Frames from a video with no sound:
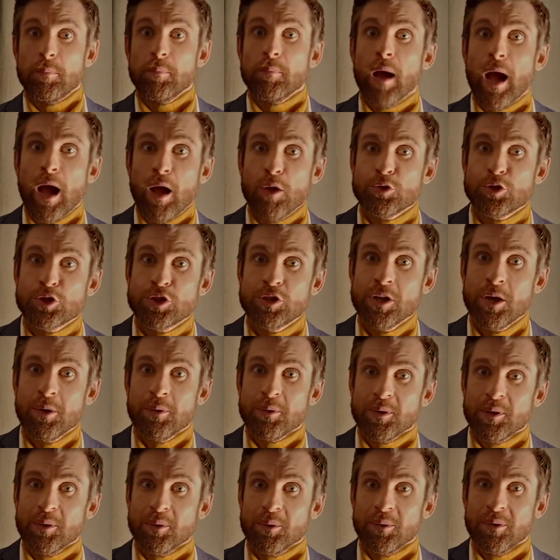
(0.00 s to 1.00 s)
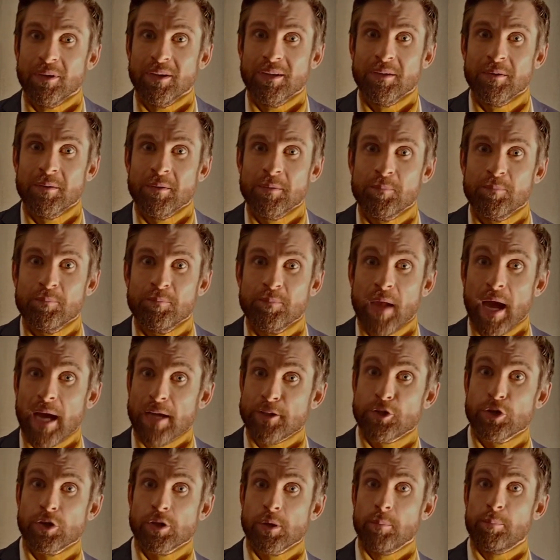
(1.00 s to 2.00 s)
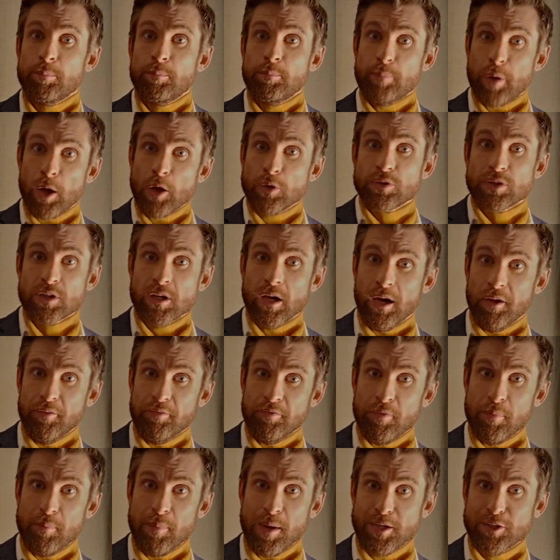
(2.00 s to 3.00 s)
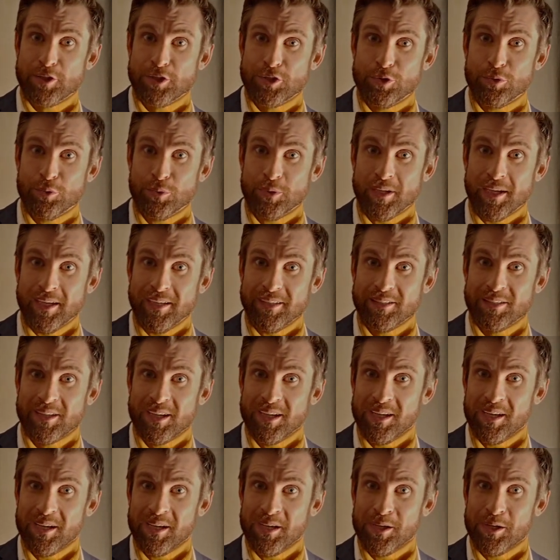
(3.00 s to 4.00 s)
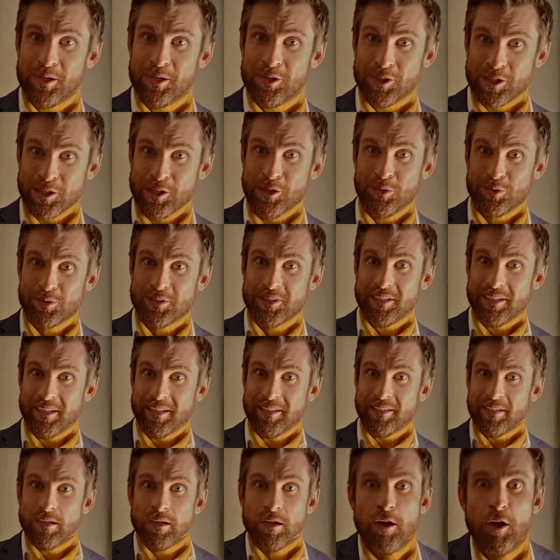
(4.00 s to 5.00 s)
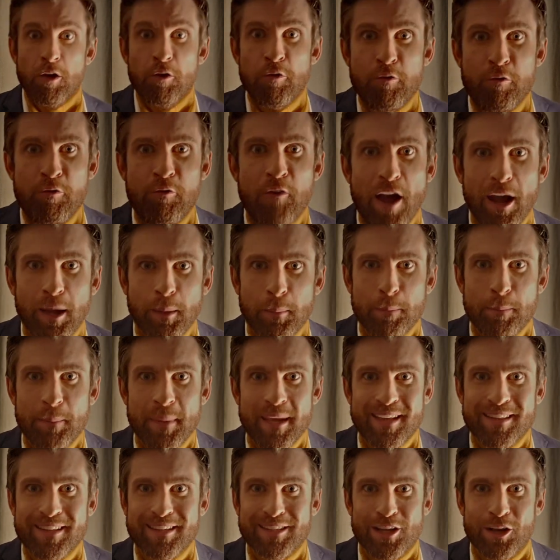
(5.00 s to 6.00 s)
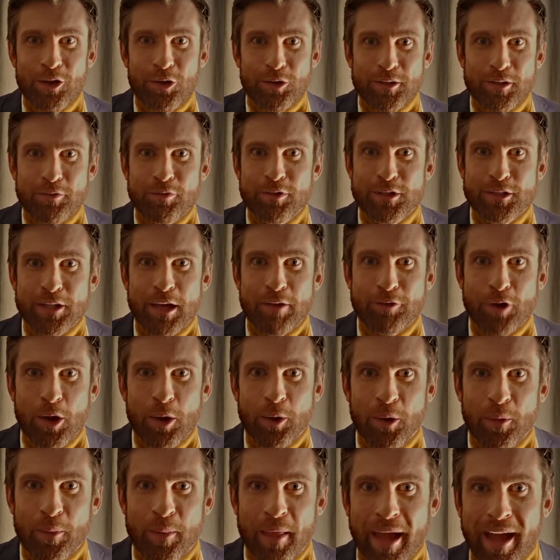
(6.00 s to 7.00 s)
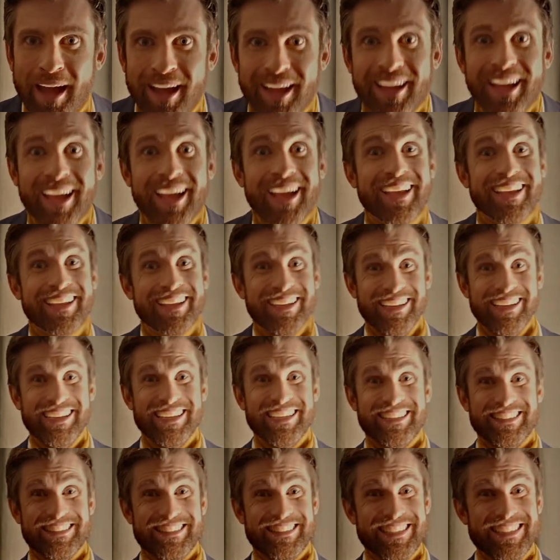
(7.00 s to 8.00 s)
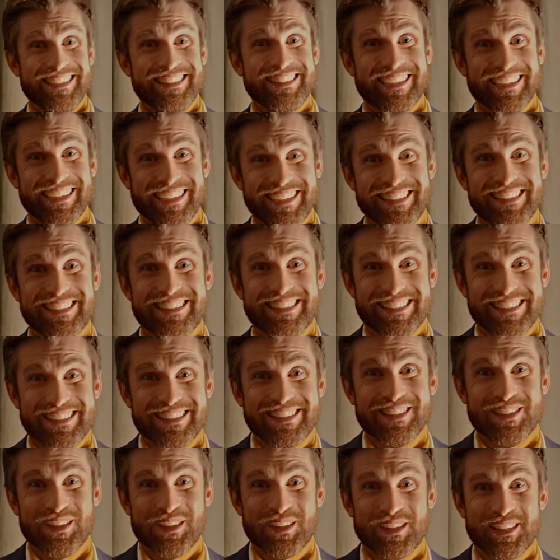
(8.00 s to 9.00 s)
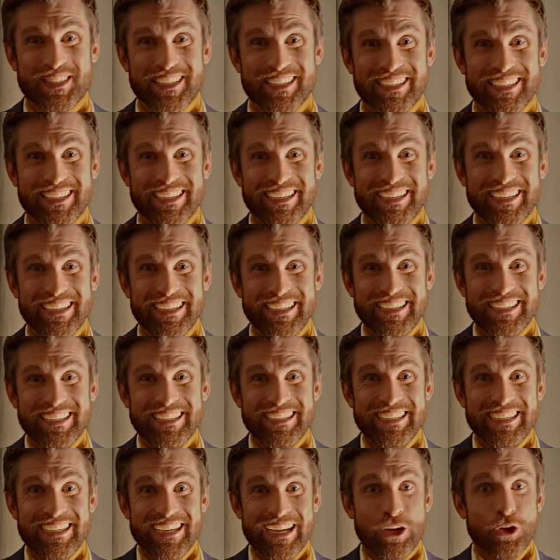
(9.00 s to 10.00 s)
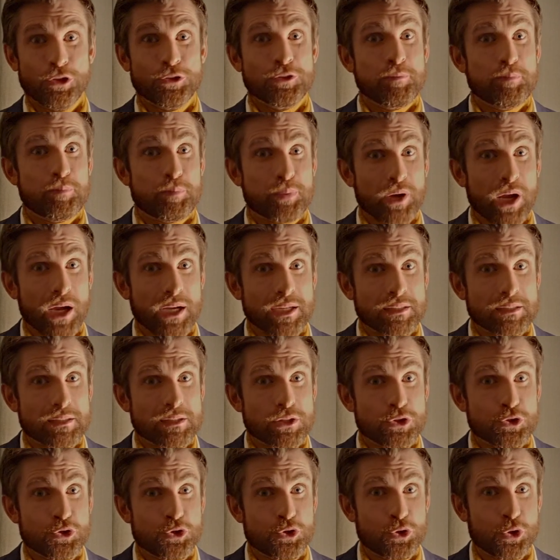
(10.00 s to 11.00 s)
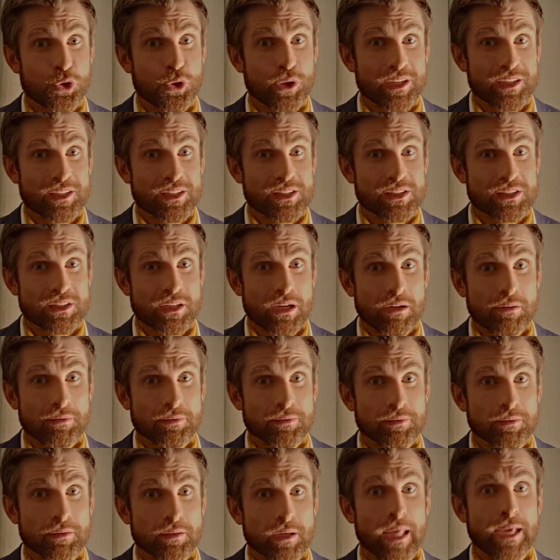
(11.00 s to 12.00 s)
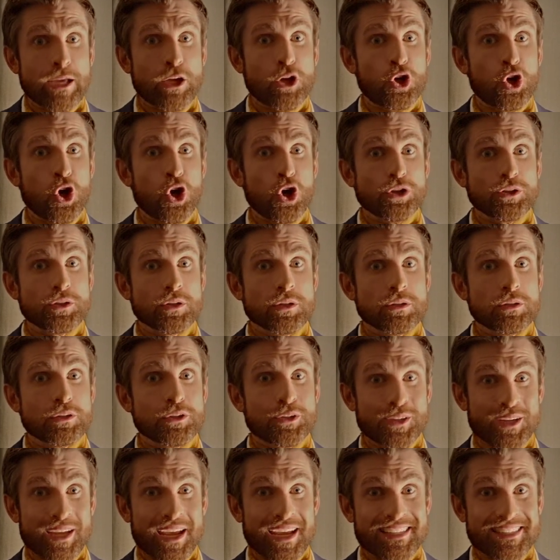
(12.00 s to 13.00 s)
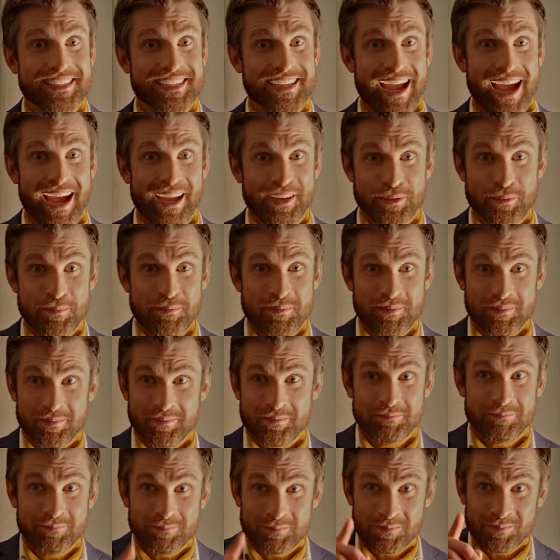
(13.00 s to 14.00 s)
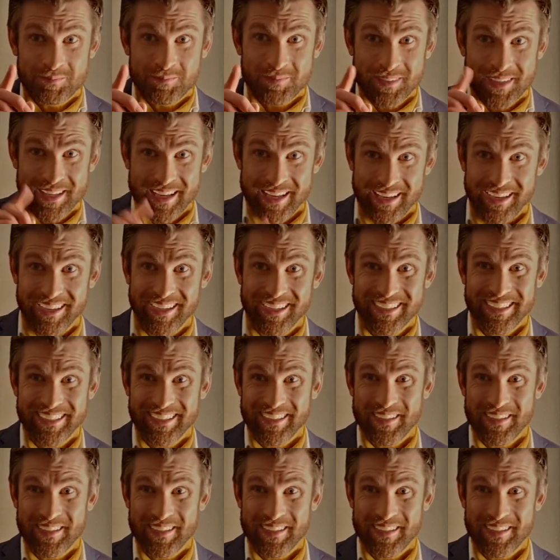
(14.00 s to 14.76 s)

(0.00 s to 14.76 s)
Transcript: I'll show you. I took a postcard from my suitcase. She looked at it. Fuck me, there's a lot of different stuff going on there. Indeed there is, Toxie. A lot of bright, joyous stuff. Like God creating Adam, yeah?